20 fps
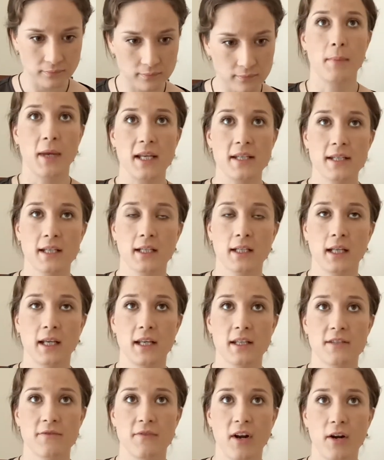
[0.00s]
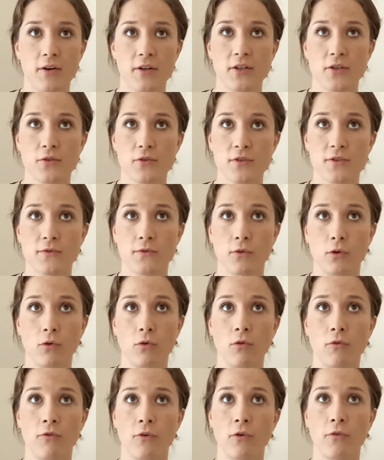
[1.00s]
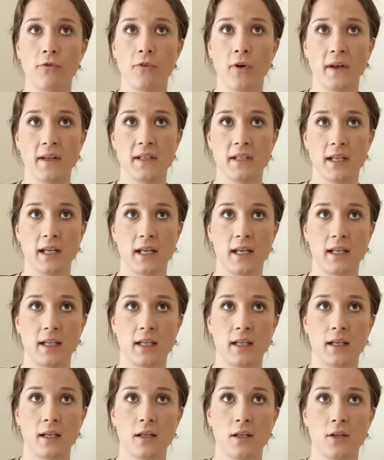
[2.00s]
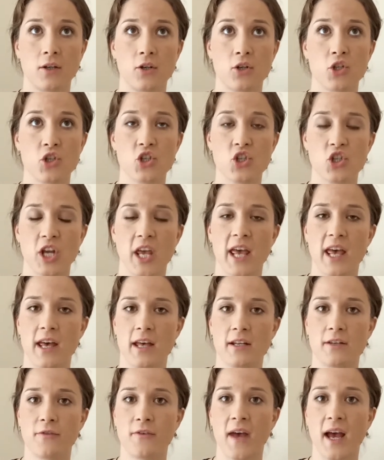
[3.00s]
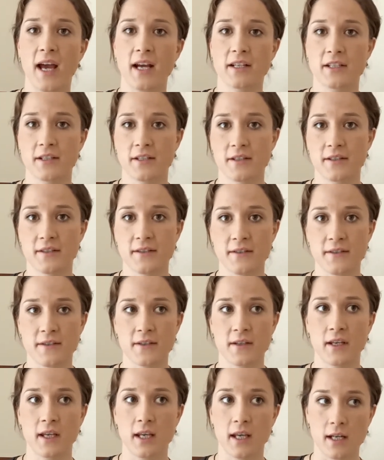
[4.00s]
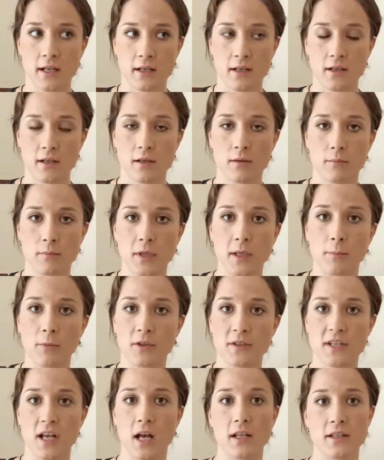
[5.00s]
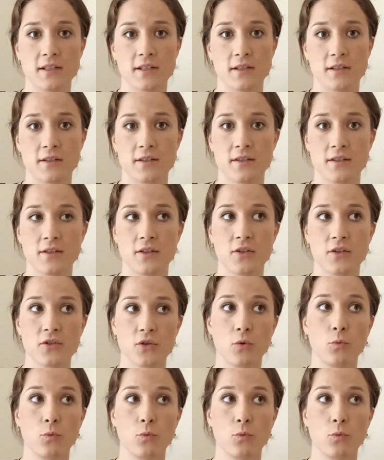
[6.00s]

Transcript: Basically, it's very useful for finding shared factors in people's answers. So